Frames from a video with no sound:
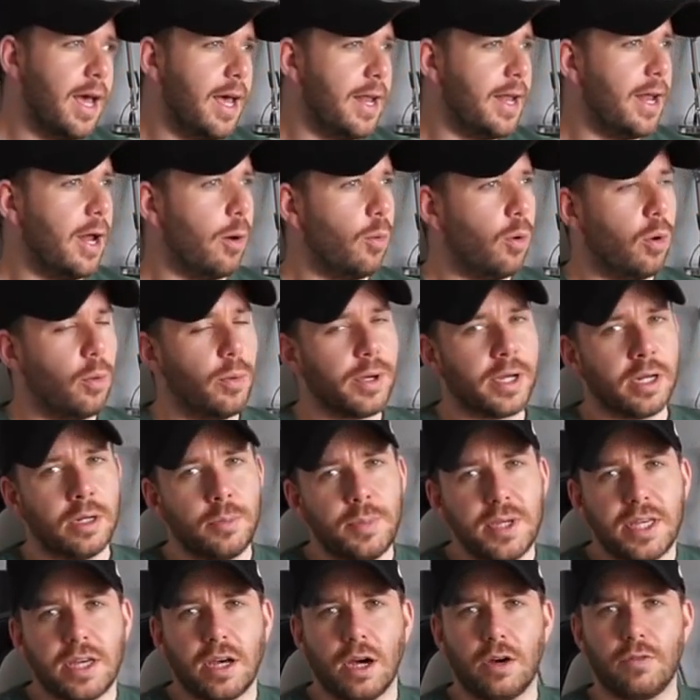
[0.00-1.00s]
Now what we're going
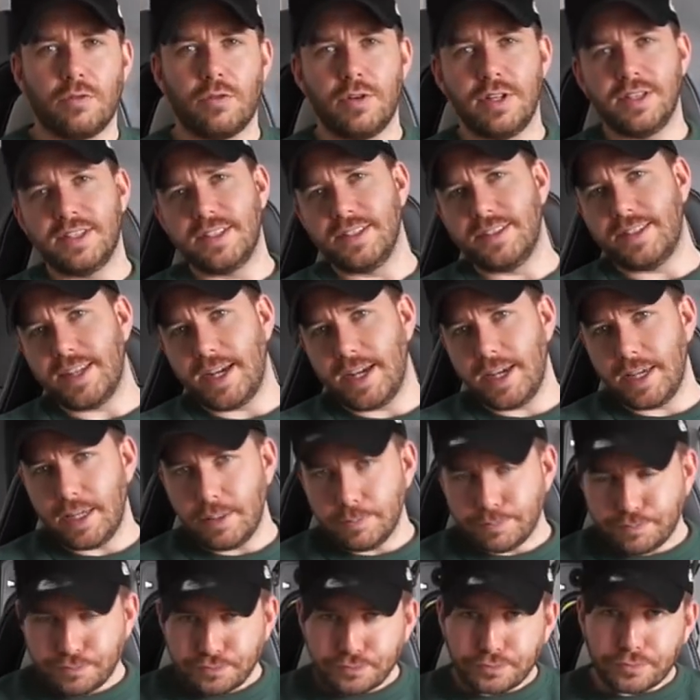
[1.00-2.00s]
to be covering
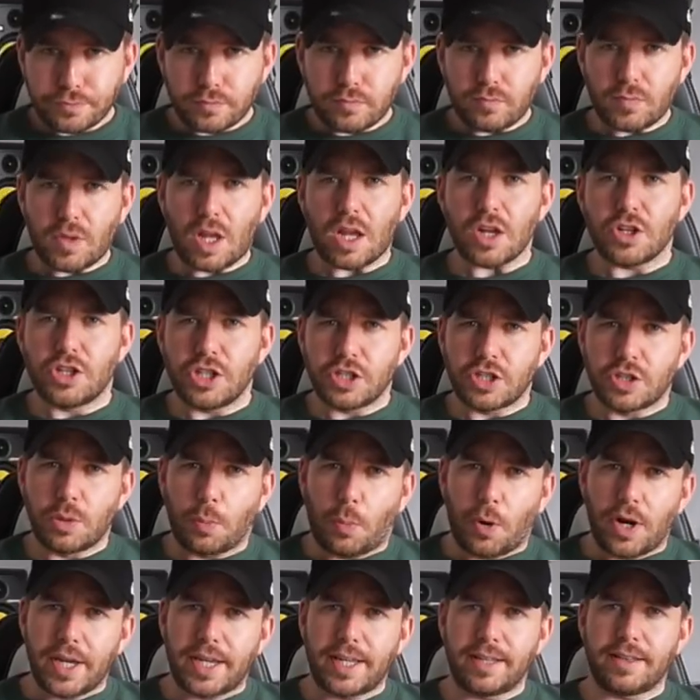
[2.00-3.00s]
today, just to
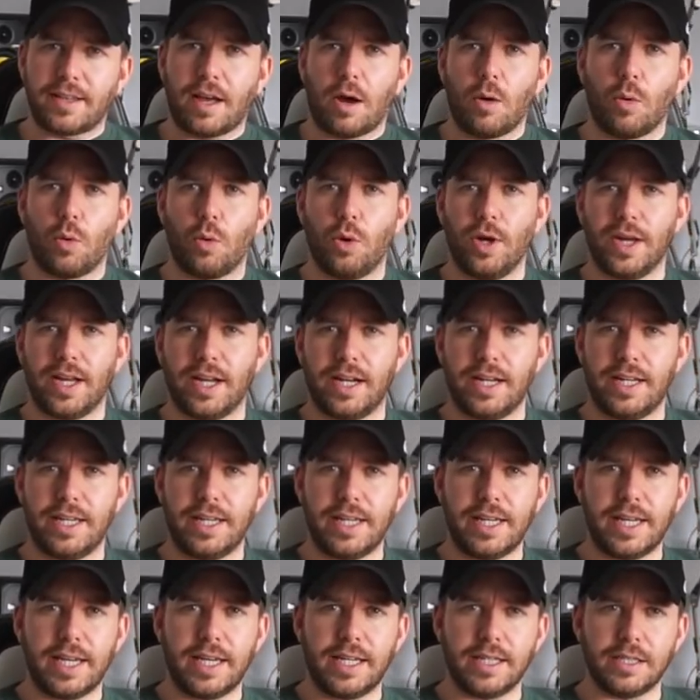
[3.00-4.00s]
break it down
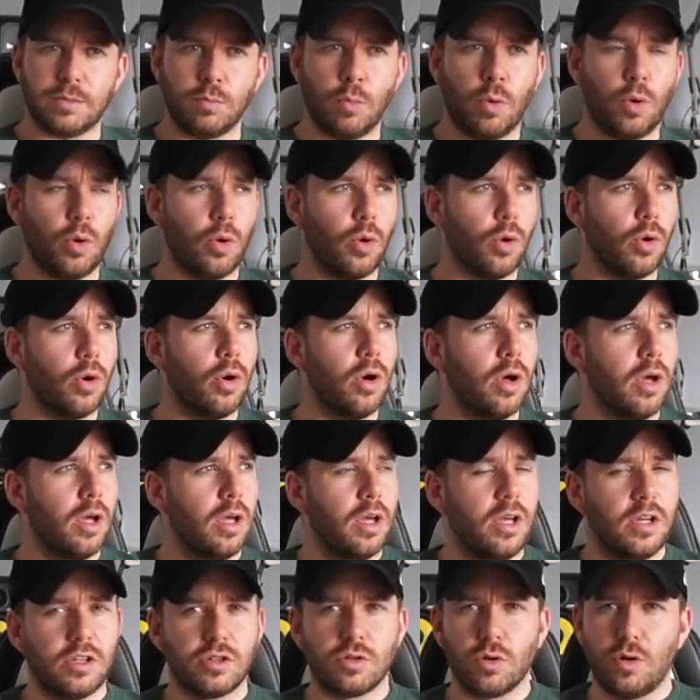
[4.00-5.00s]
quickly, is more
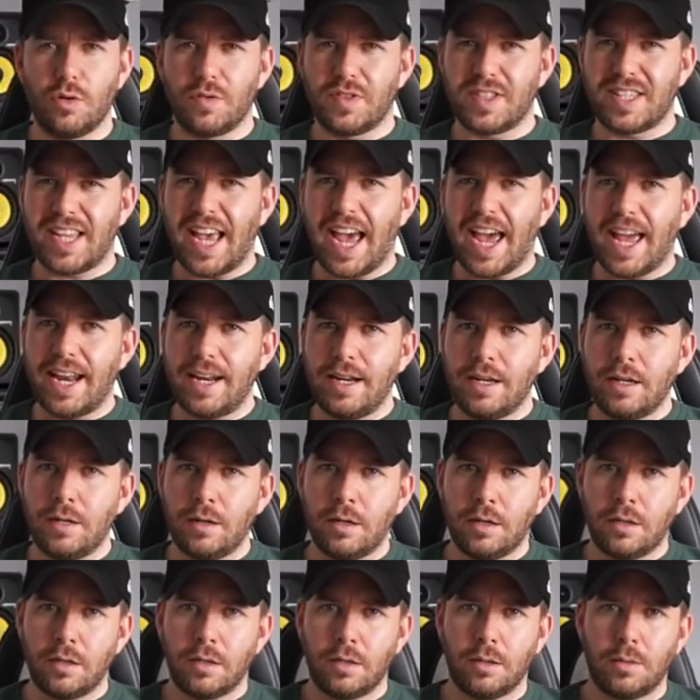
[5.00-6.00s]
sort of 10%
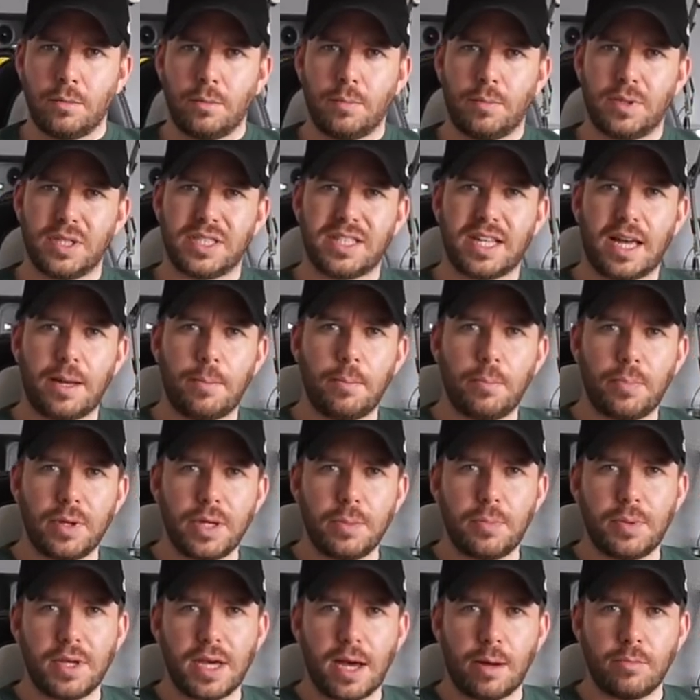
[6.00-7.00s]

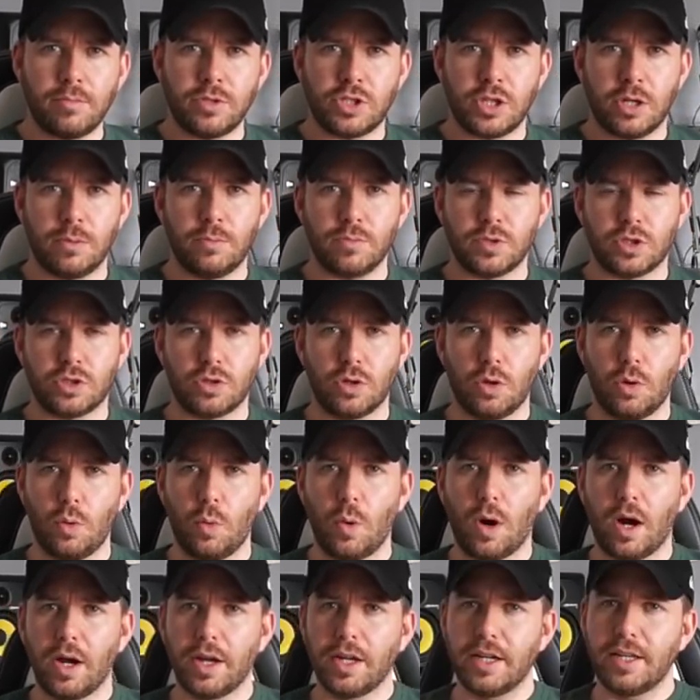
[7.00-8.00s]
BPM jumps.
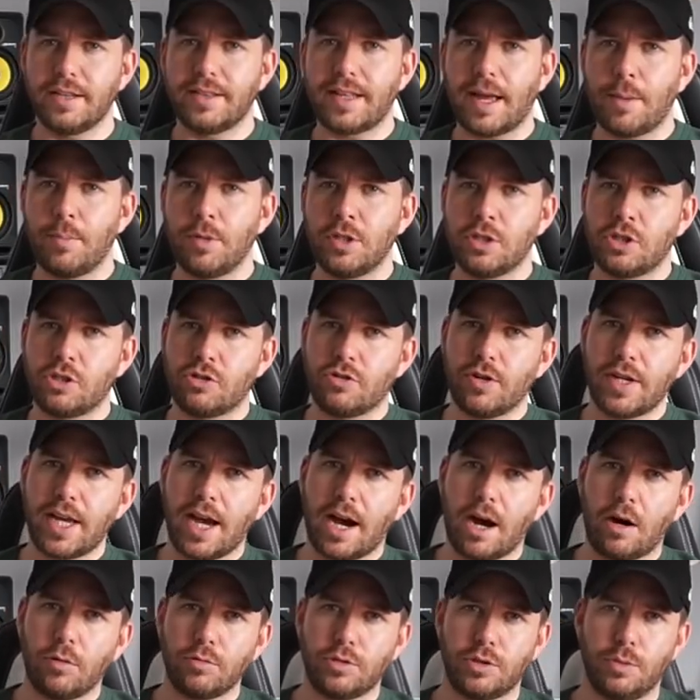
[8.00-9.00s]
So I'm going to demonstrate
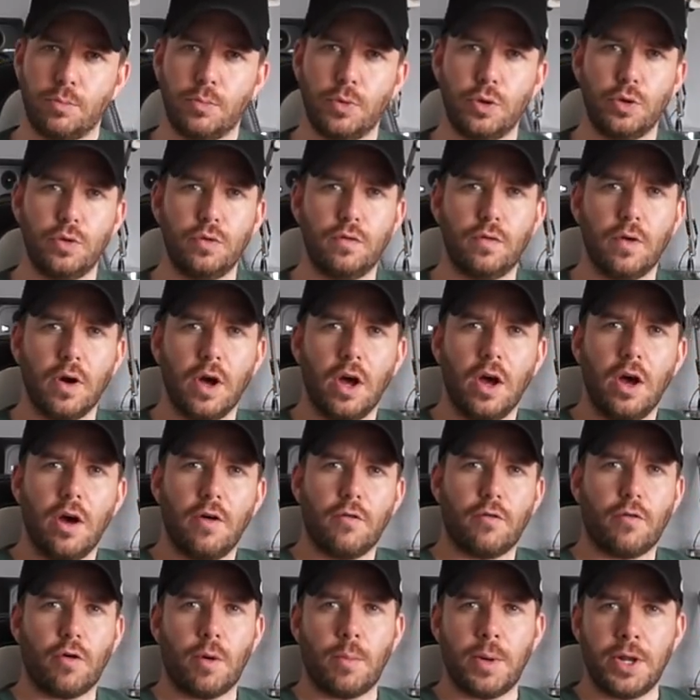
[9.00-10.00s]
how to move
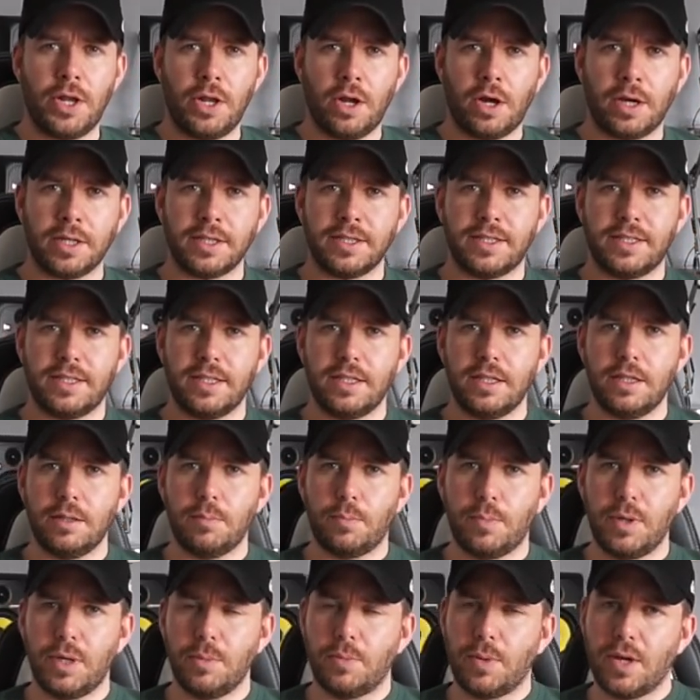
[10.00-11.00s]
from a 90
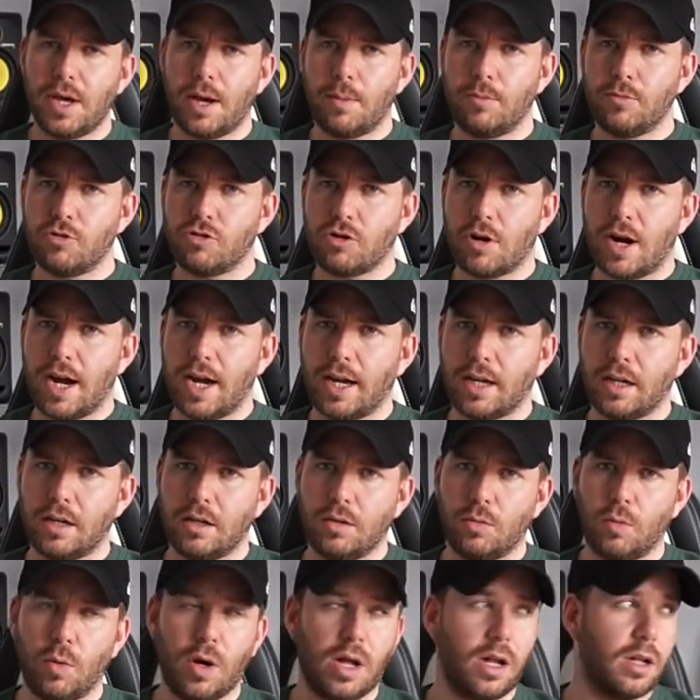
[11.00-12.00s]
BPM track,
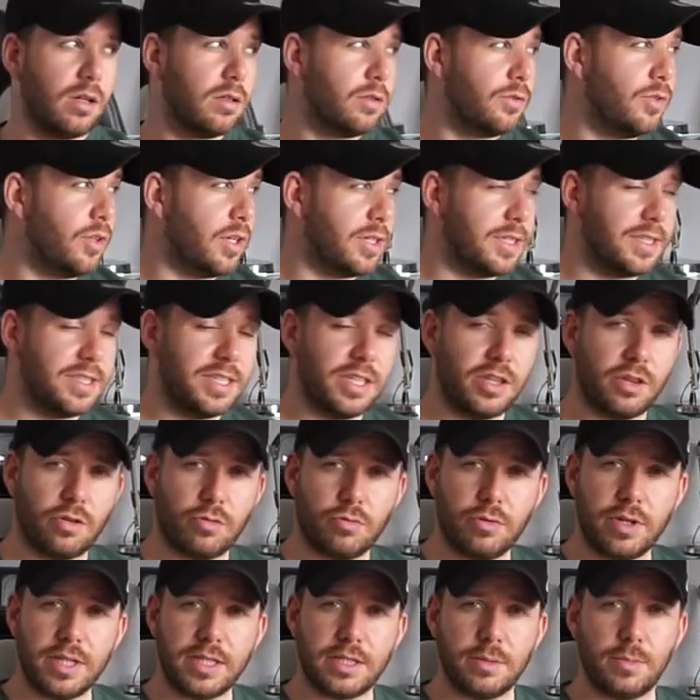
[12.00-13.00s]
well
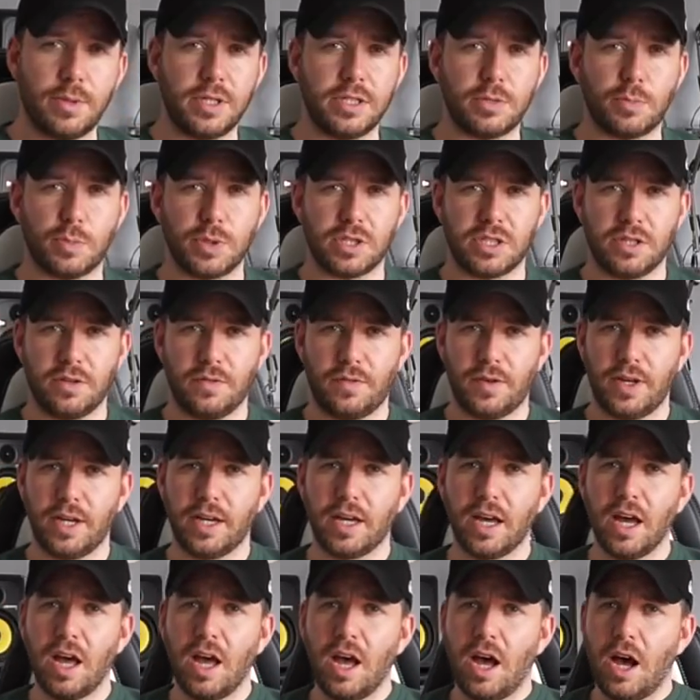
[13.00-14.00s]
93 to be specific,
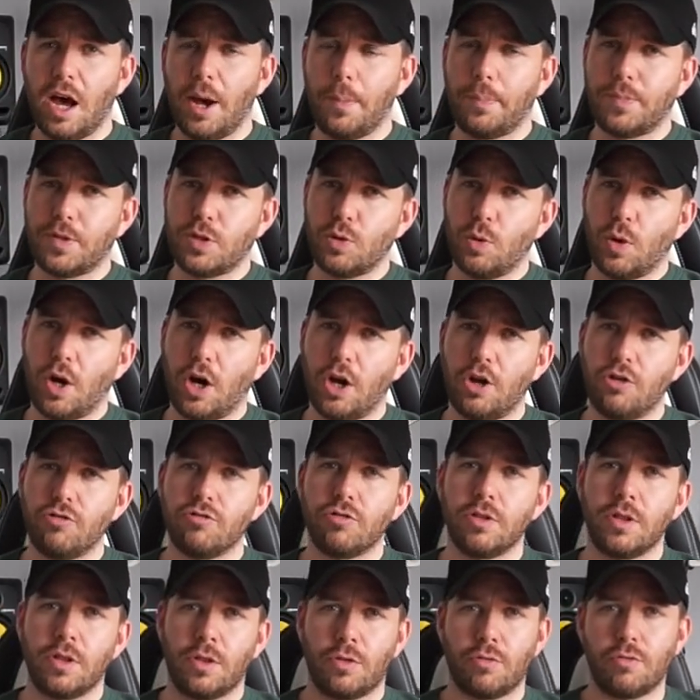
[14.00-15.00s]
up to
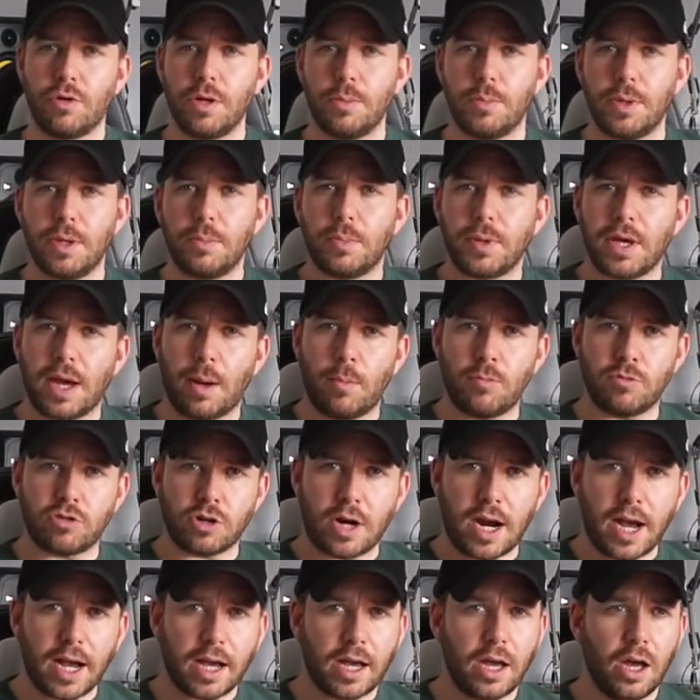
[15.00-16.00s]
103 BPM
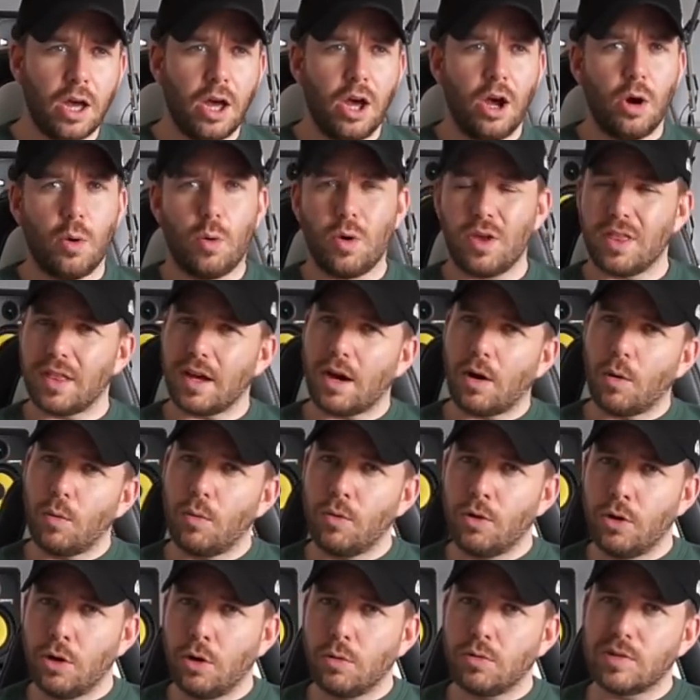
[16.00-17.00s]
track
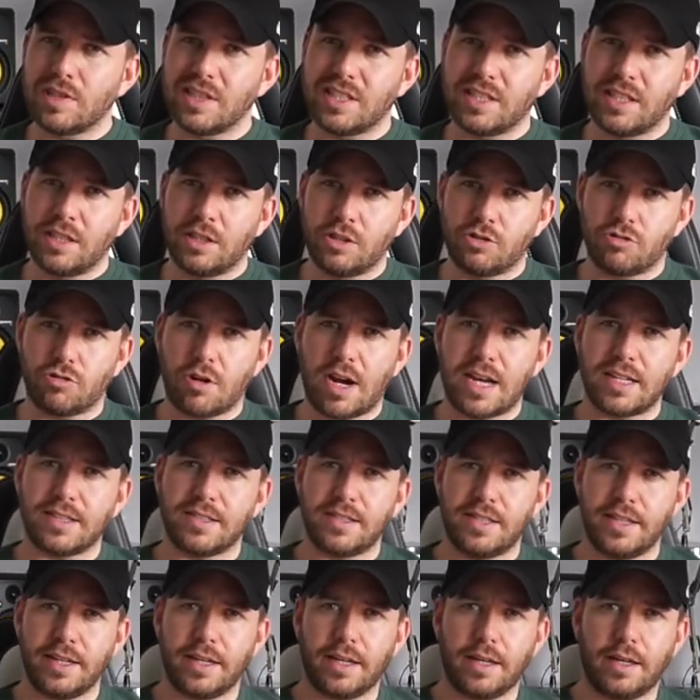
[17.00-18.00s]
without noticing a
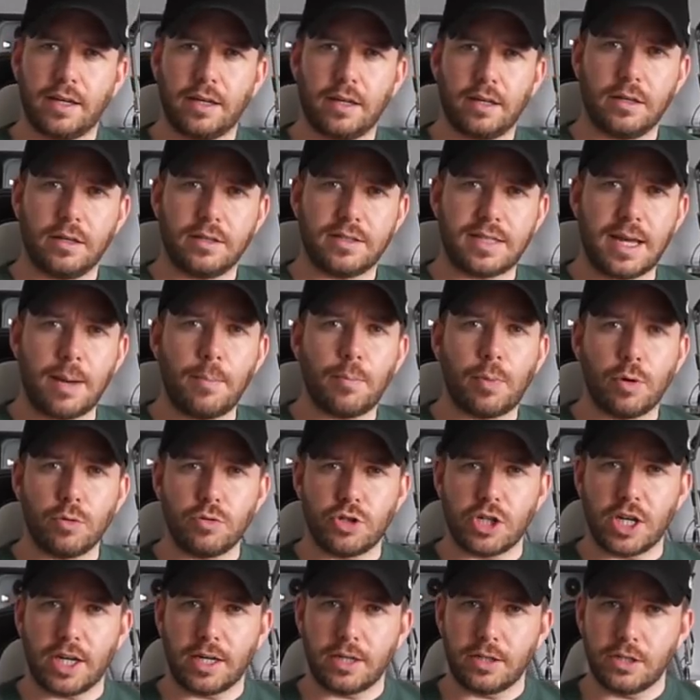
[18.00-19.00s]
drastic tempo
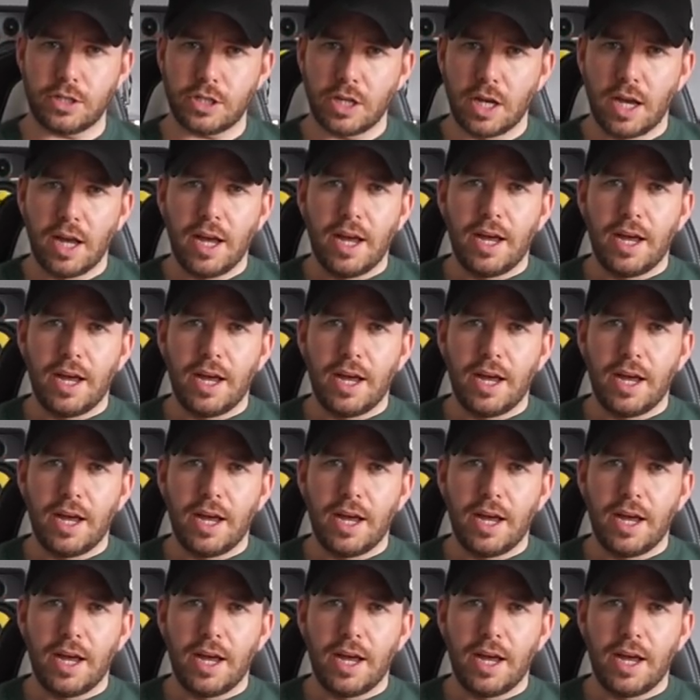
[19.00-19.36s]
change.